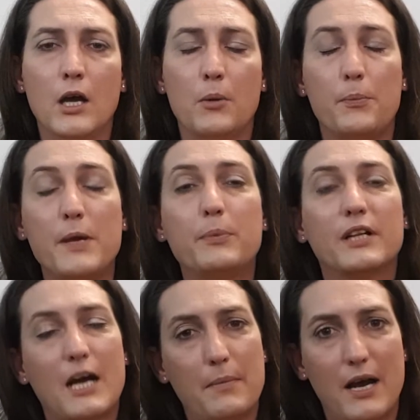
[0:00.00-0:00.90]
People
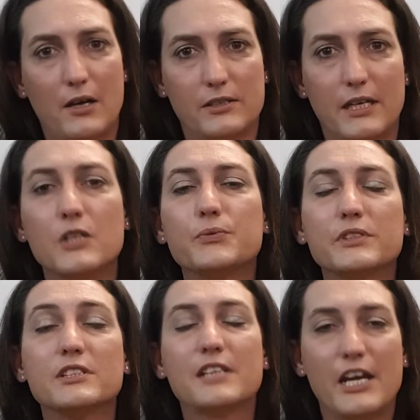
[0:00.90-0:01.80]
come out at
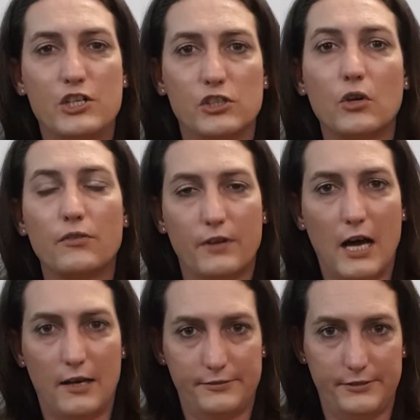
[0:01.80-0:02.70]
different stages of
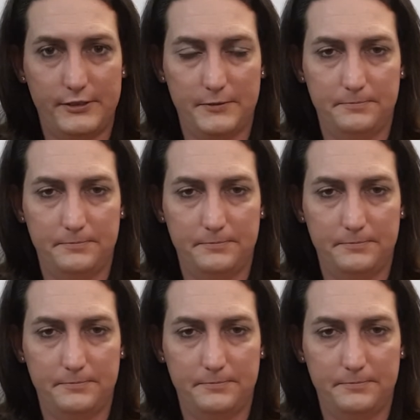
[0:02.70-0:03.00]
life.